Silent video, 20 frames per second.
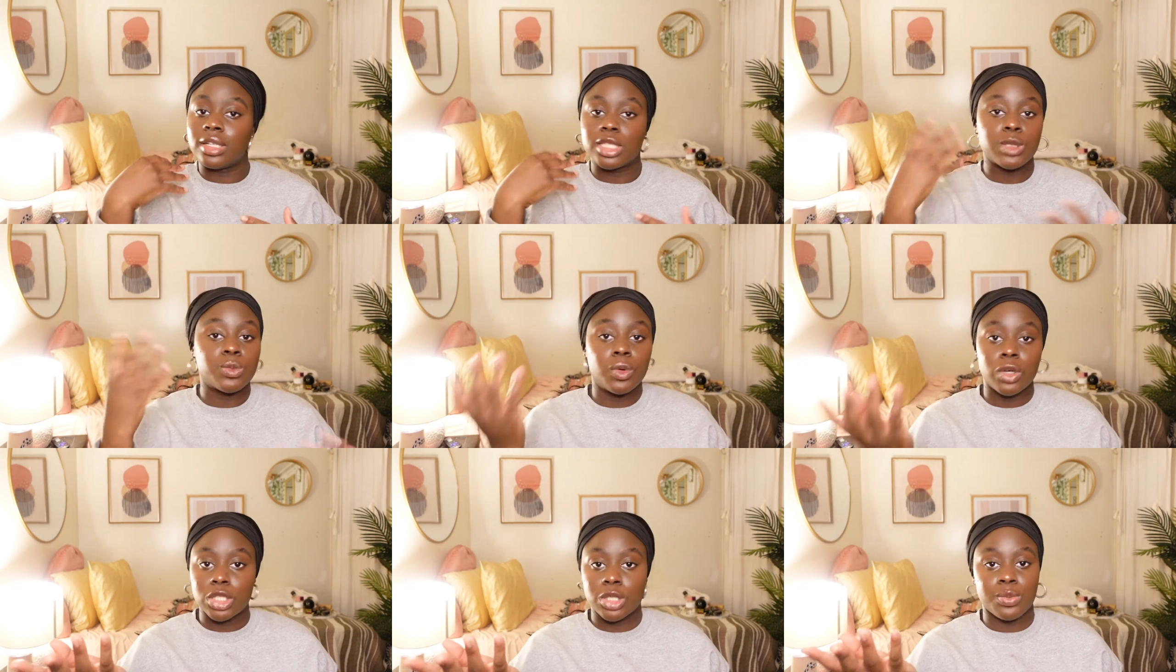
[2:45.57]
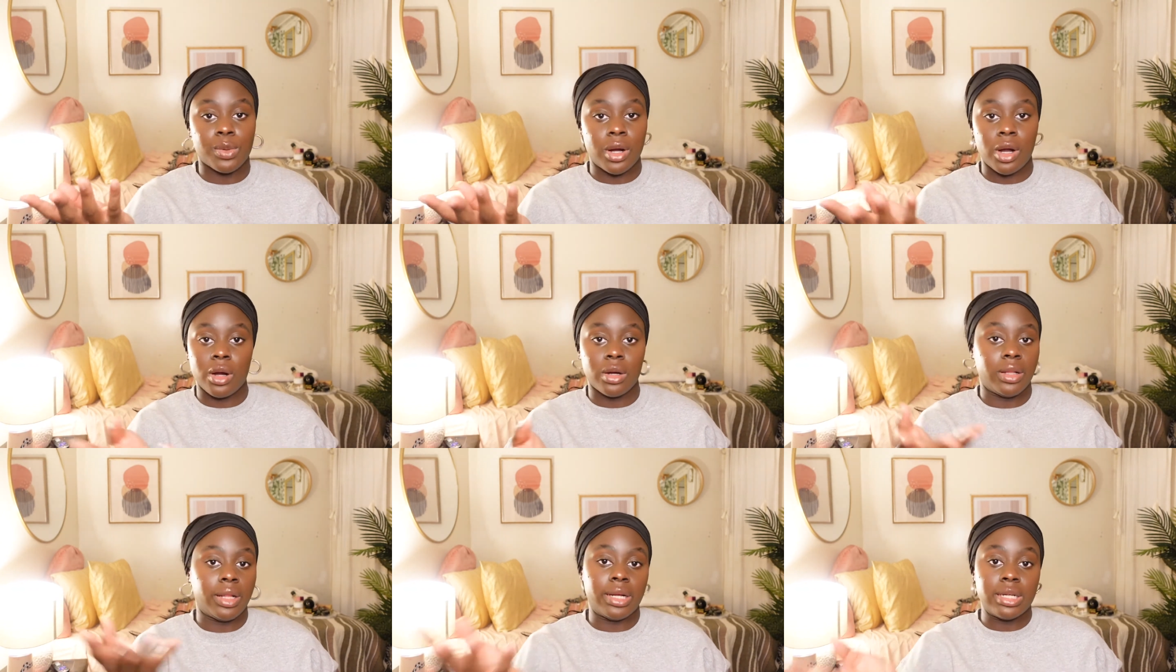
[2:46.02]
a sports bra
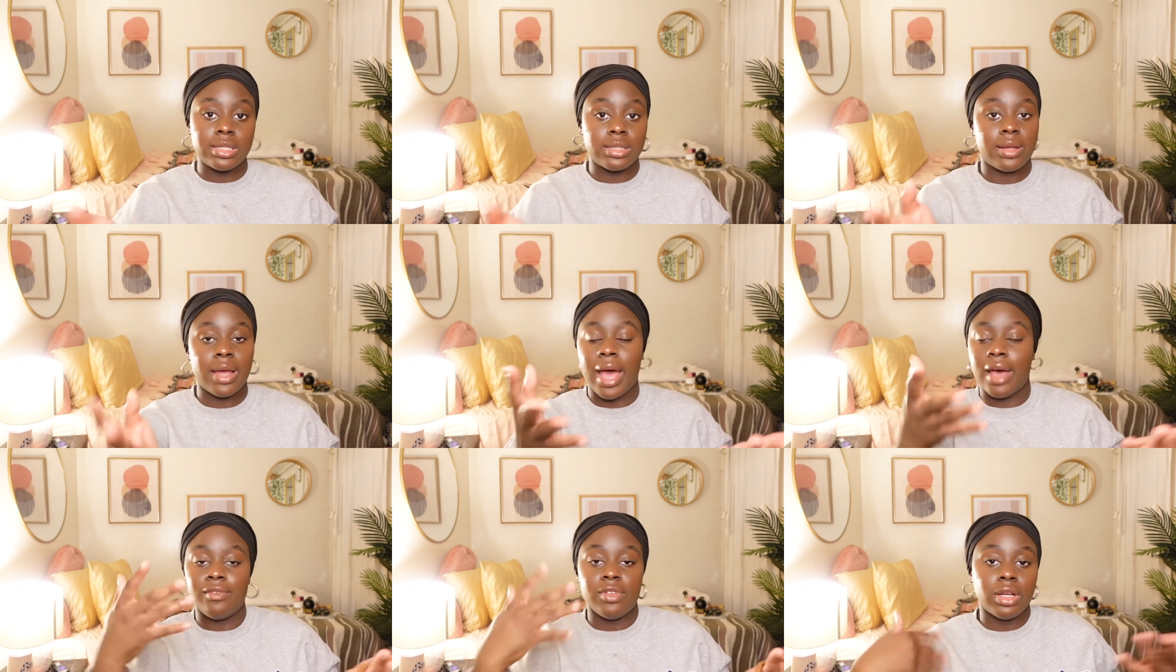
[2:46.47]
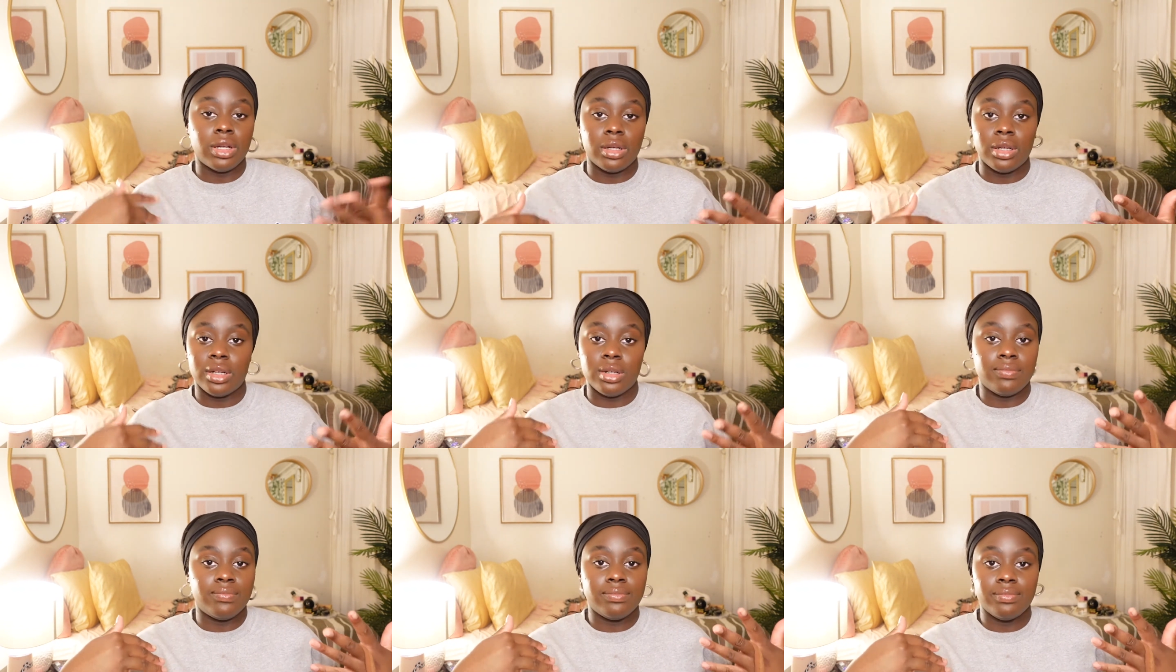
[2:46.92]
or like a, having
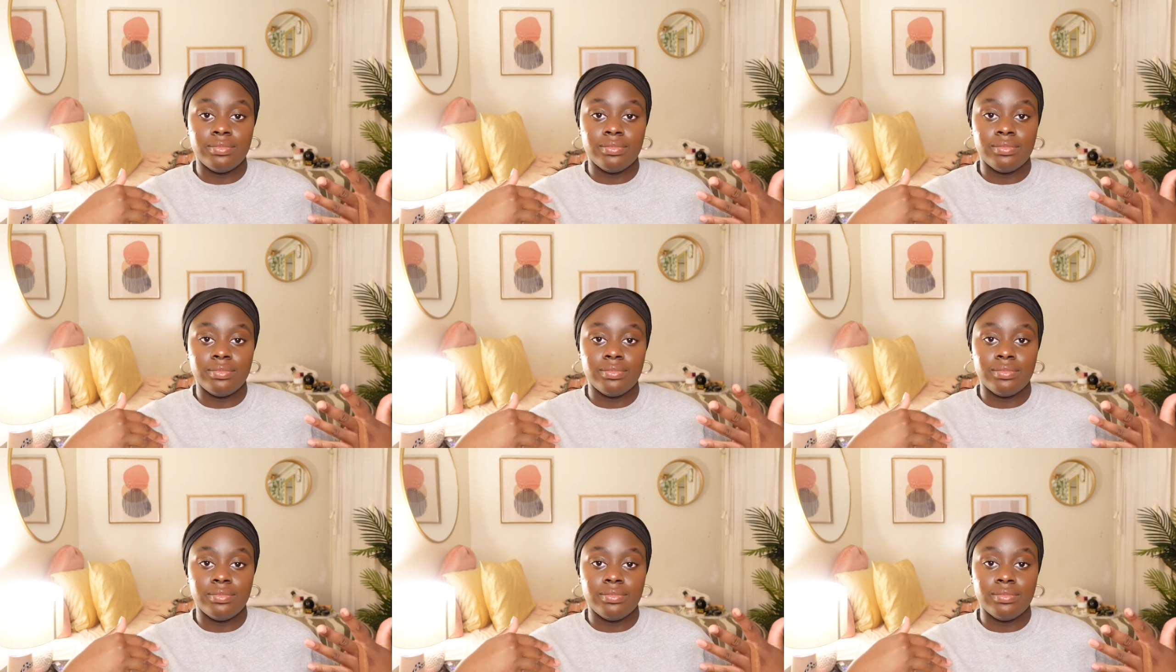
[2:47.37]
a